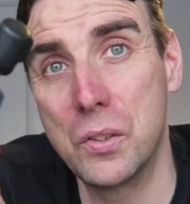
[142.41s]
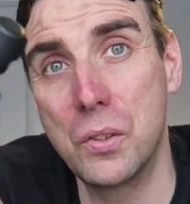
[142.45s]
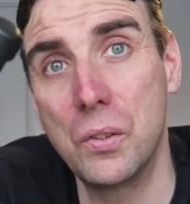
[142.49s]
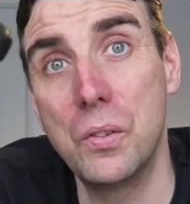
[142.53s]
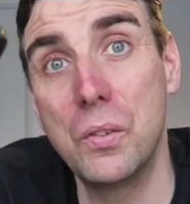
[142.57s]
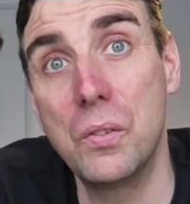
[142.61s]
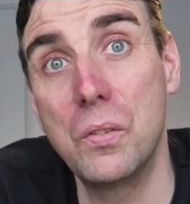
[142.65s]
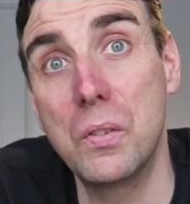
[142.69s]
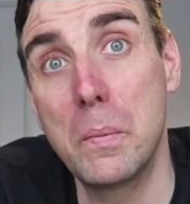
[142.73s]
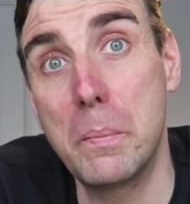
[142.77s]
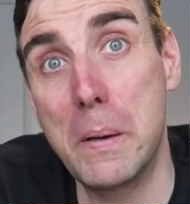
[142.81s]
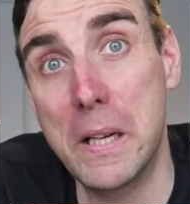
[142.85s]
So
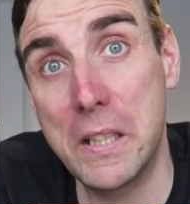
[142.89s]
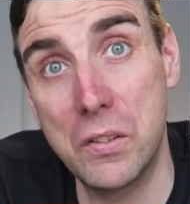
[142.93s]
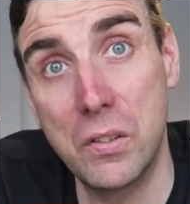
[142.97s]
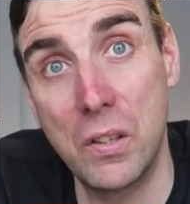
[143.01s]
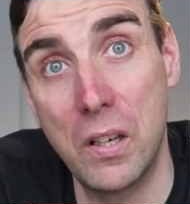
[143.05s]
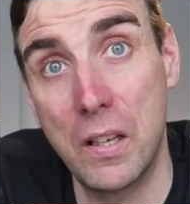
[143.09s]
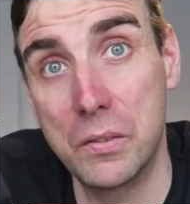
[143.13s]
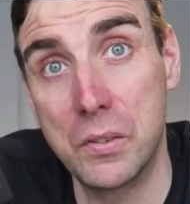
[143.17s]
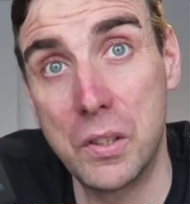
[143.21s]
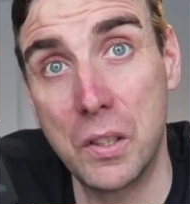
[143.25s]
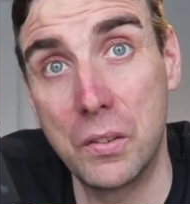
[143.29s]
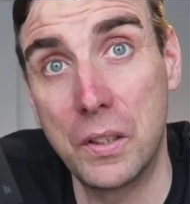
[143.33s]
the
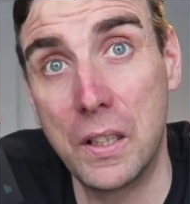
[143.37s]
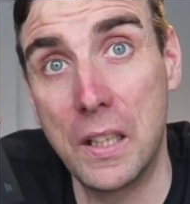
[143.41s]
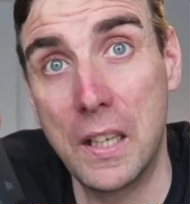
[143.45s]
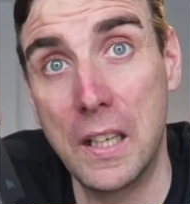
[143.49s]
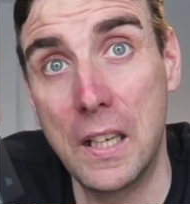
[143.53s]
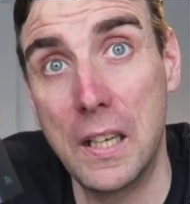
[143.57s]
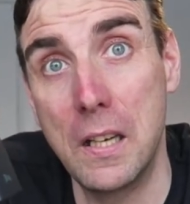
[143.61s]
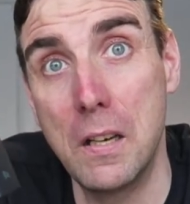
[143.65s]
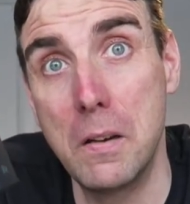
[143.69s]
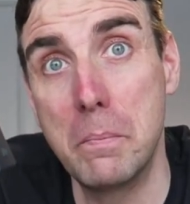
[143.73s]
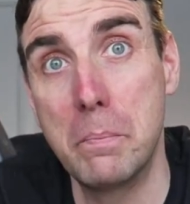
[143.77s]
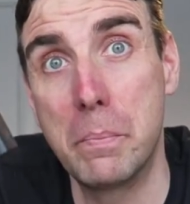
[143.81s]
battery life's
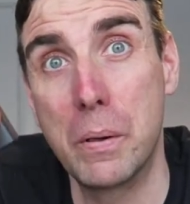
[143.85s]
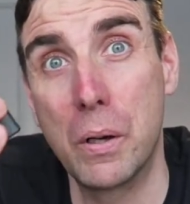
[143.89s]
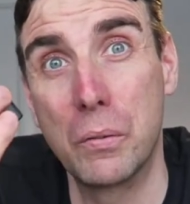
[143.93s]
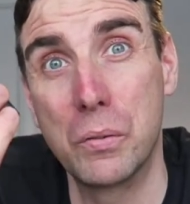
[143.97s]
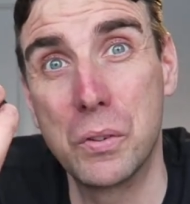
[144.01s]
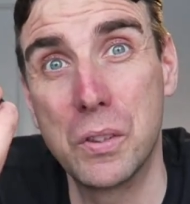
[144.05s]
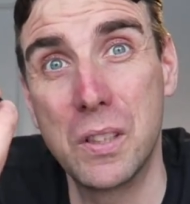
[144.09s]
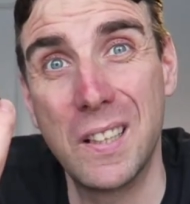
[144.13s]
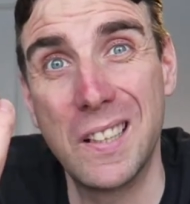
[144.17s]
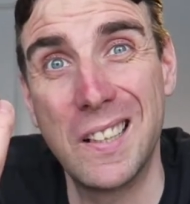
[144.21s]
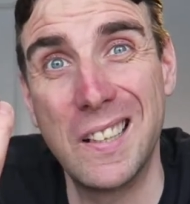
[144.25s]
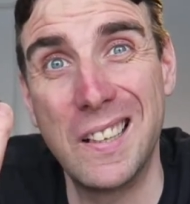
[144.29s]
okay, but
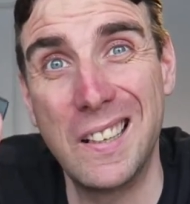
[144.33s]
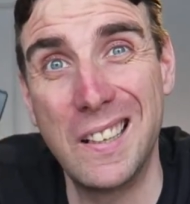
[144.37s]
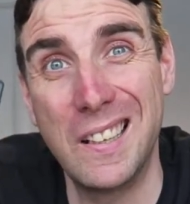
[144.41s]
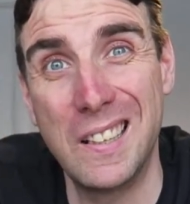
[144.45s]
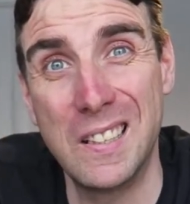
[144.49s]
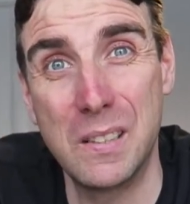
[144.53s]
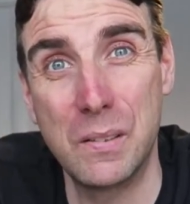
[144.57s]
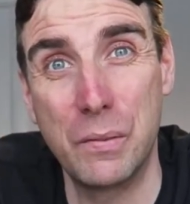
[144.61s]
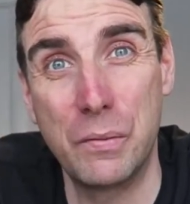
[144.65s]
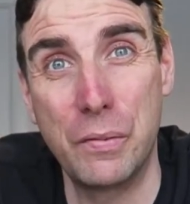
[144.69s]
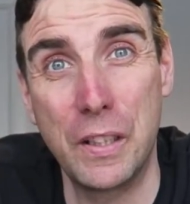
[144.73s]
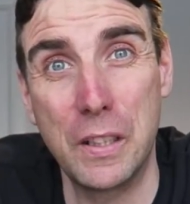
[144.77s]
obviously
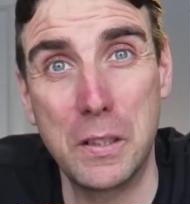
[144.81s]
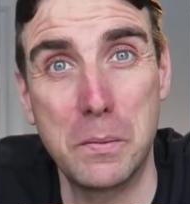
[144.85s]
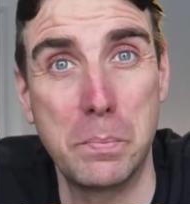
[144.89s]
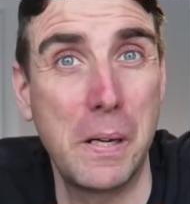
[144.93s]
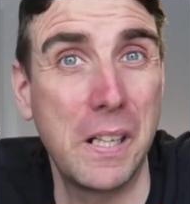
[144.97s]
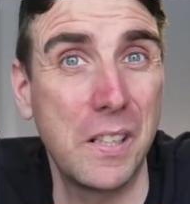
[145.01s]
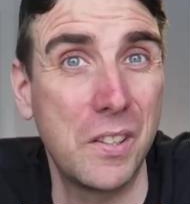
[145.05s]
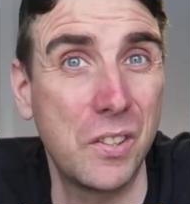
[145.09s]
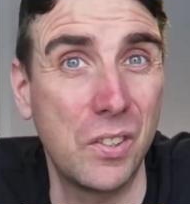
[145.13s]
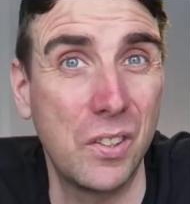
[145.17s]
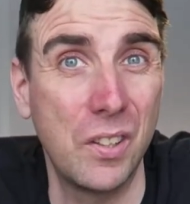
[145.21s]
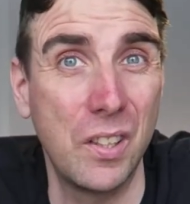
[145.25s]
it's a fixed
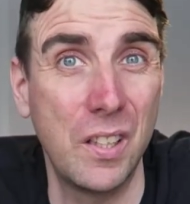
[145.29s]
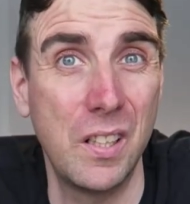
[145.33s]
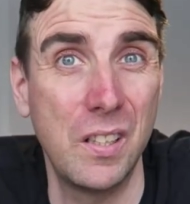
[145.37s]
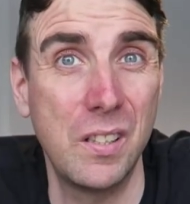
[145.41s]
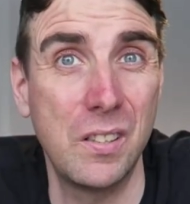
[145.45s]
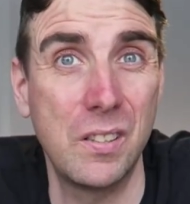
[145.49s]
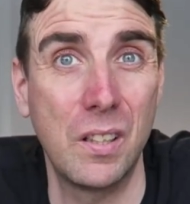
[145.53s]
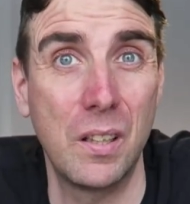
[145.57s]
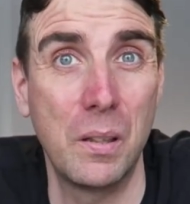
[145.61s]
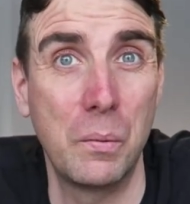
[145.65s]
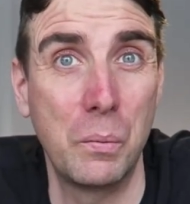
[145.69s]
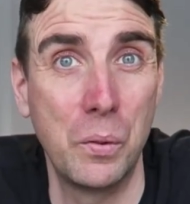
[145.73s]
battery.
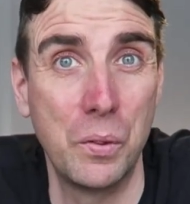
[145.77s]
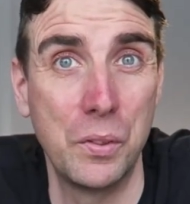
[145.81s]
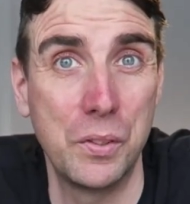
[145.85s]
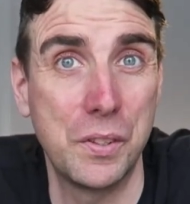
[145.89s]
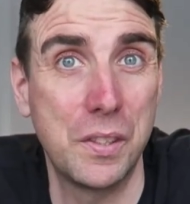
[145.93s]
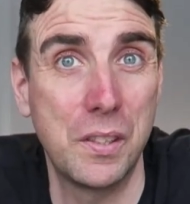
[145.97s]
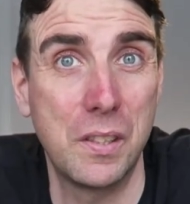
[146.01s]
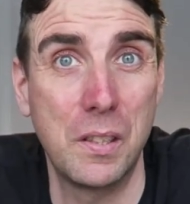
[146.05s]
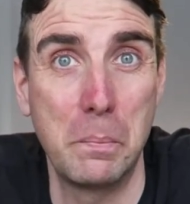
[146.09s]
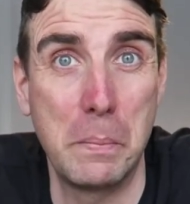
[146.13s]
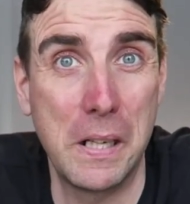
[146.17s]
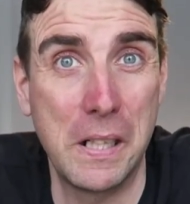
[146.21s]
So then
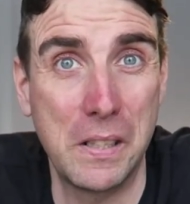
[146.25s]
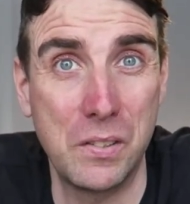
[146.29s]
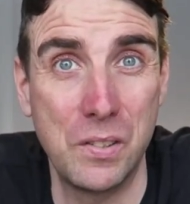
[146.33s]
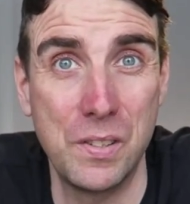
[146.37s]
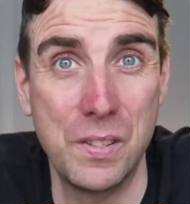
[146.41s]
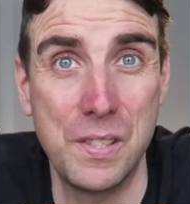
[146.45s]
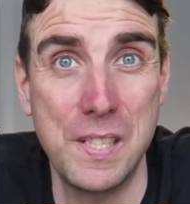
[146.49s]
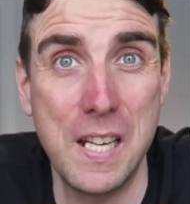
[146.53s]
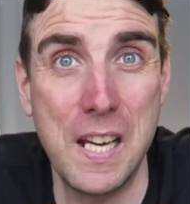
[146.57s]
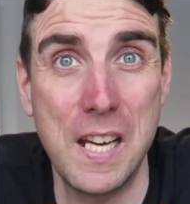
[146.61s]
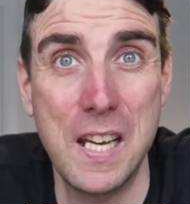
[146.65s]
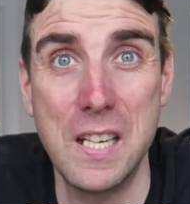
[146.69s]
once the
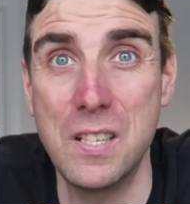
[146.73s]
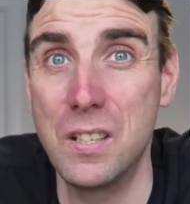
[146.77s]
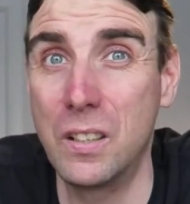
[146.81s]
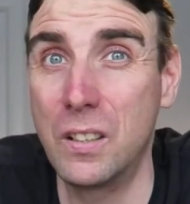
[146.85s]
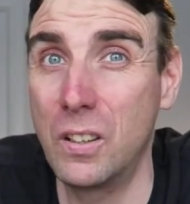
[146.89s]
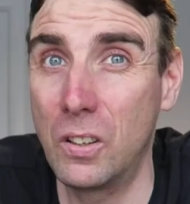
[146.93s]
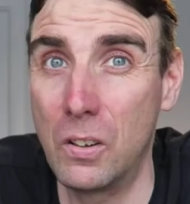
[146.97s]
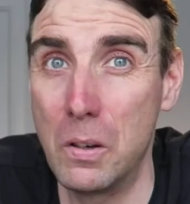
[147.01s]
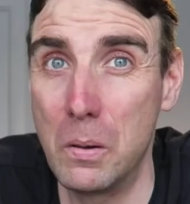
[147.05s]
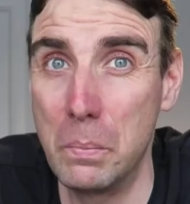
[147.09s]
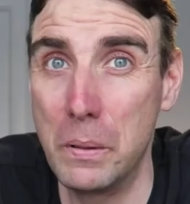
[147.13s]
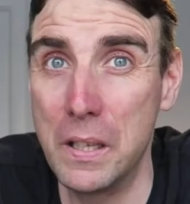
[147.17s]
battery's dead, you
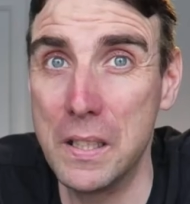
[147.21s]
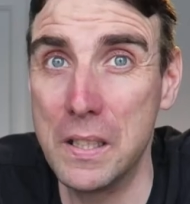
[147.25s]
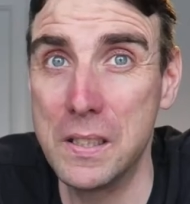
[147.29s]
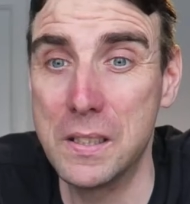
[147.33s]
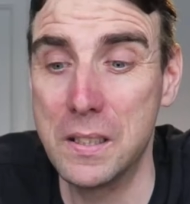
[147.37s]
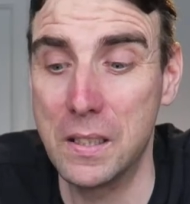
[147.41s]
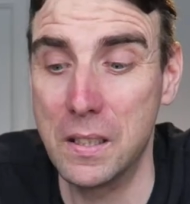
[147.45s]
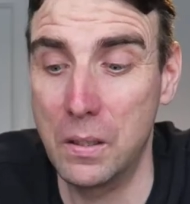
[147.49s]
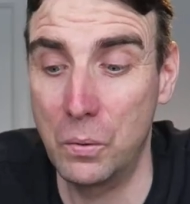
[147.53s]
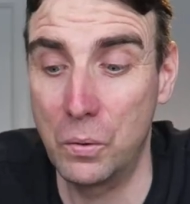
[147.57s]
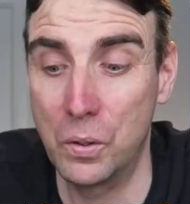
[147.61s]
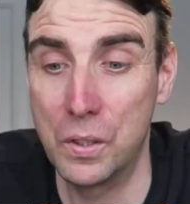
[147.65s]
can't
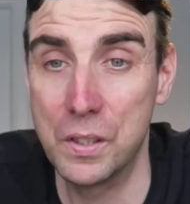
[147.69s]
replace it.